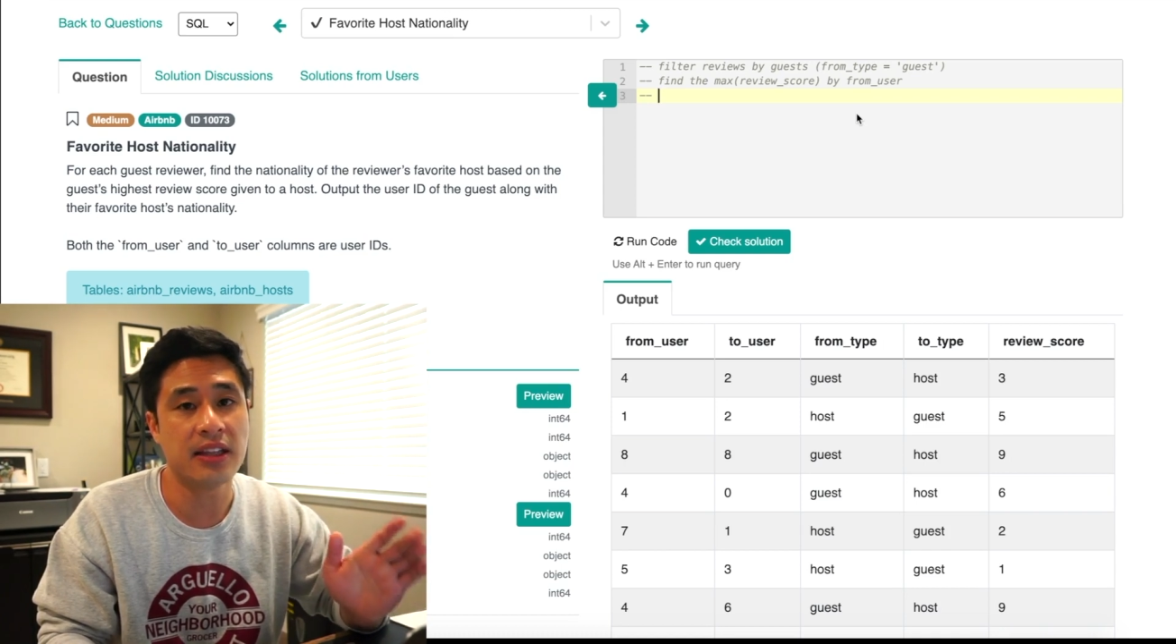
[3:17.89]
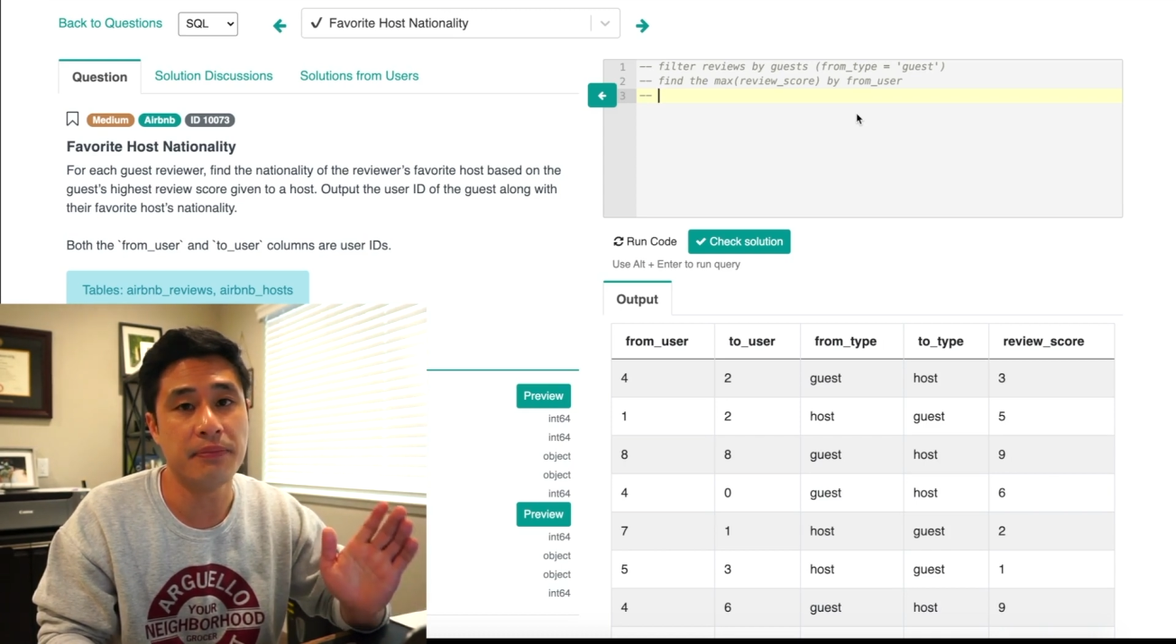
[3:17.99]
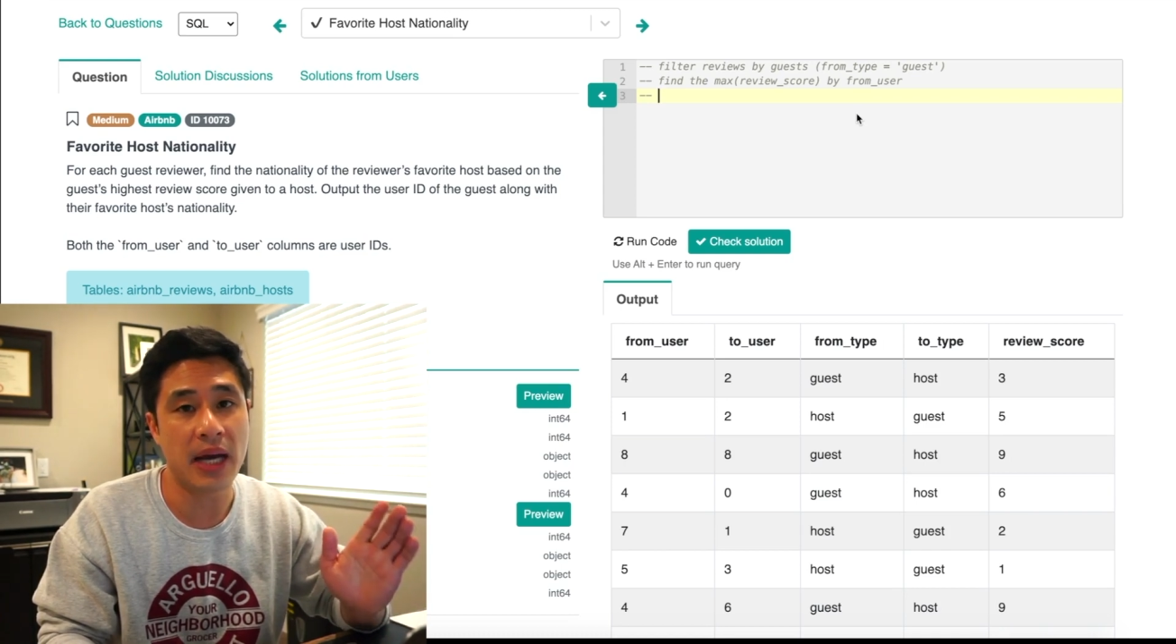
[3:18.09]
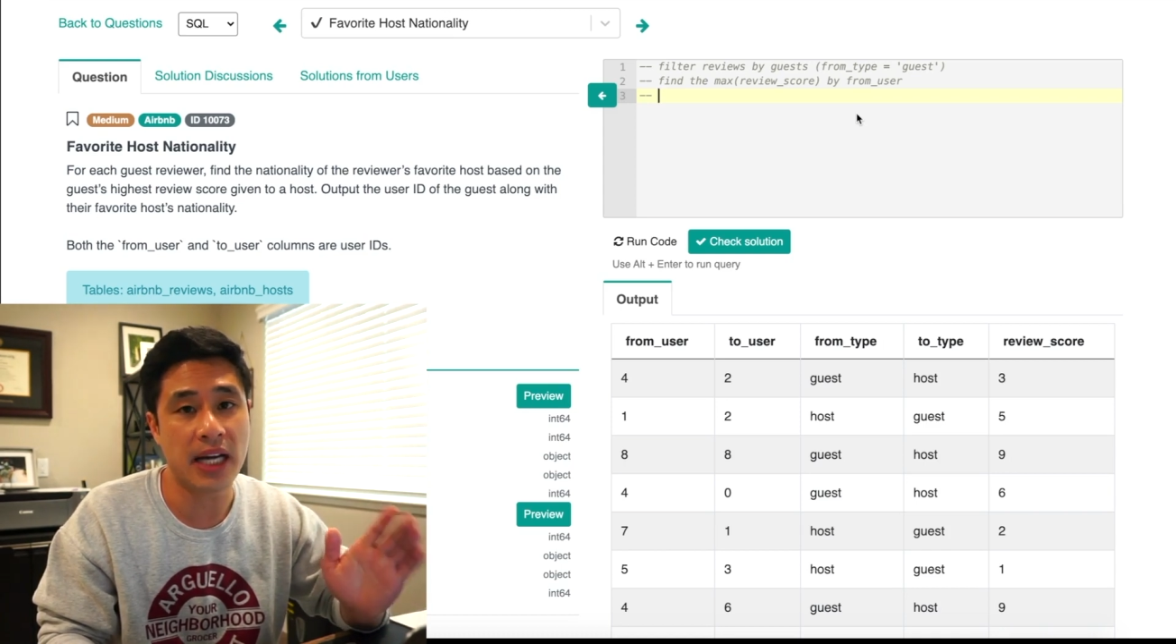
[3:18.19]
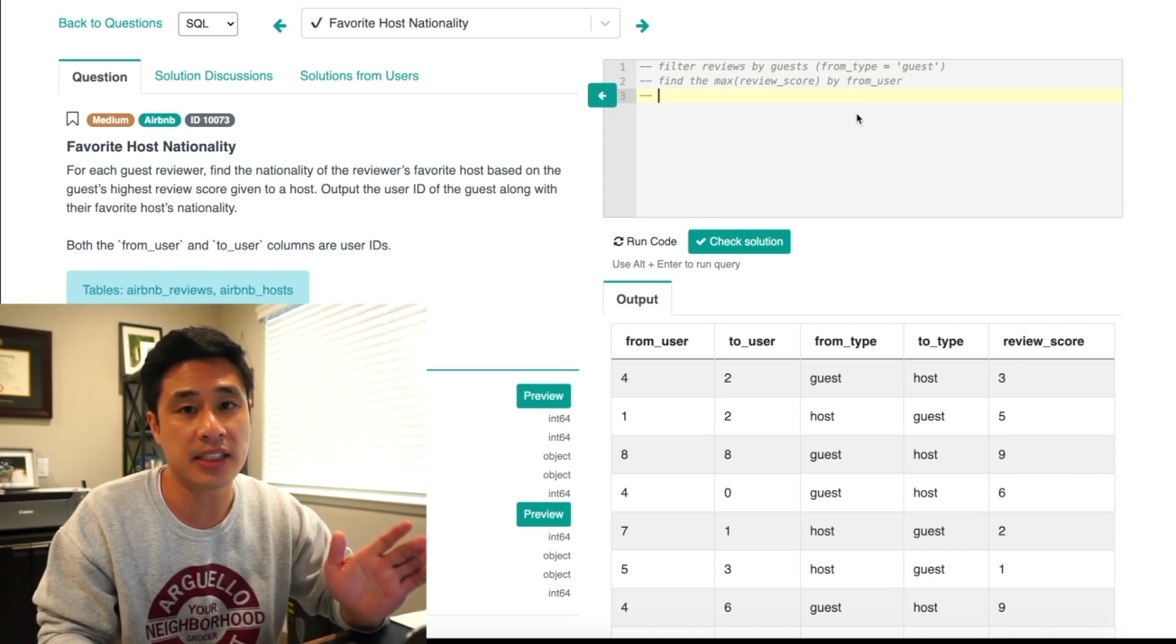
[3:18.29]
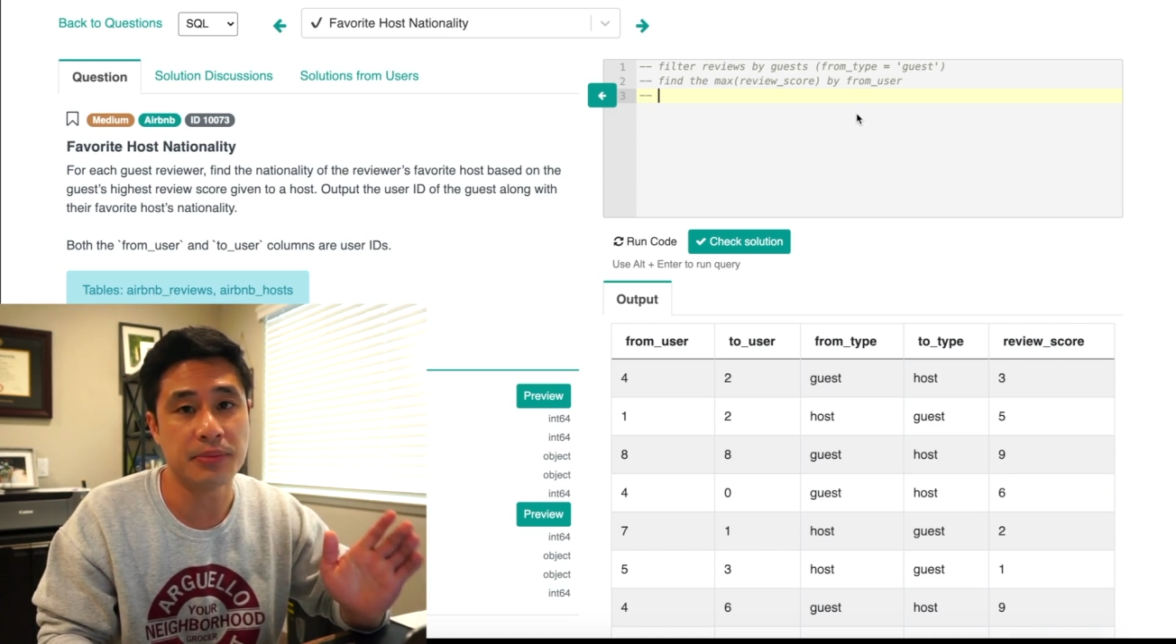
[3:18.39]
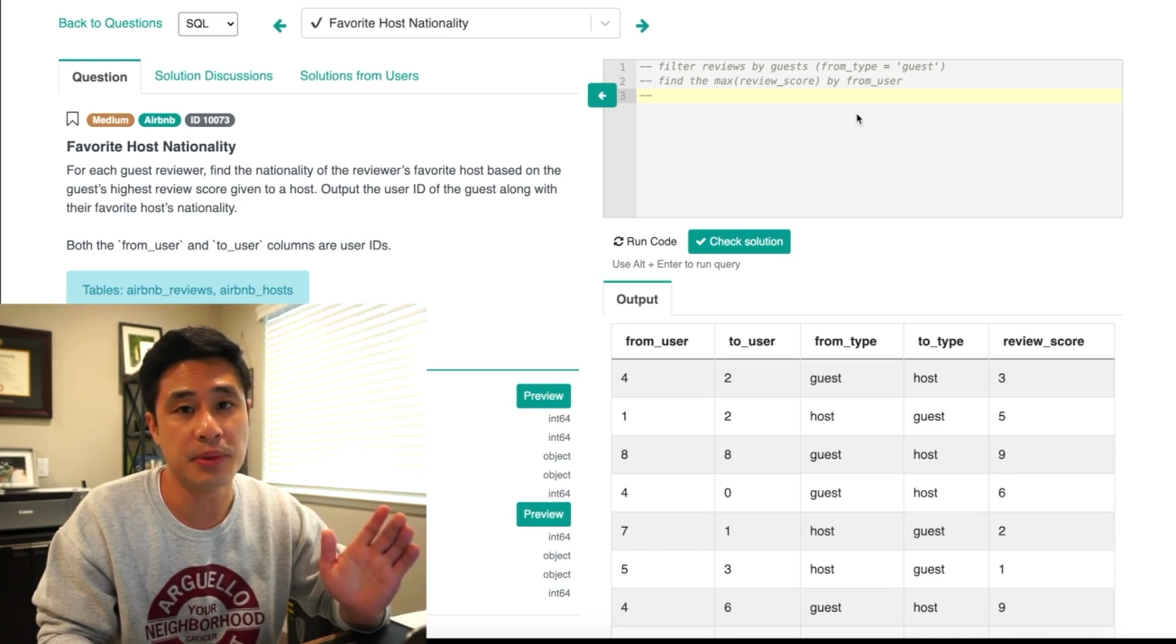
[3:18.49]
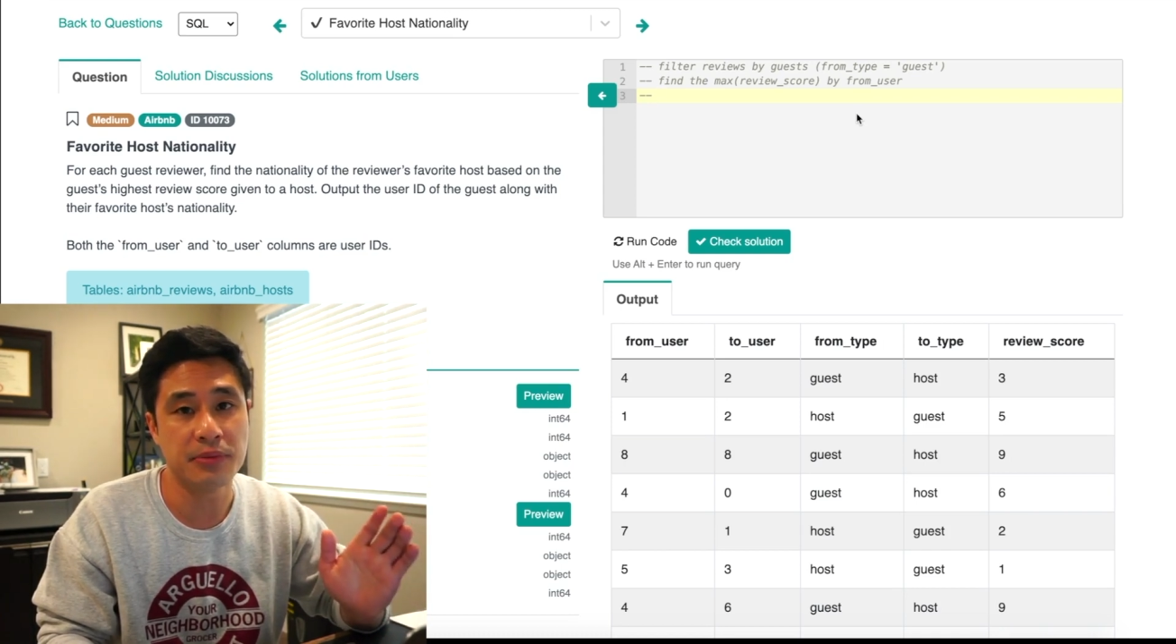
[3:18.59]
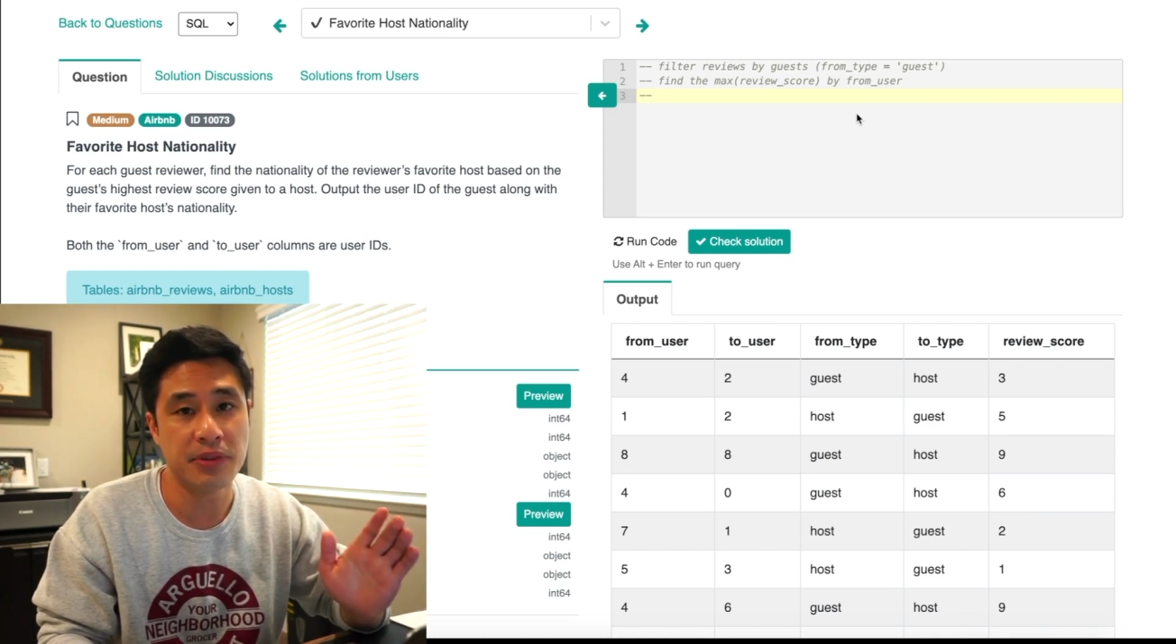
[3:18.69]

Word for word: the maximum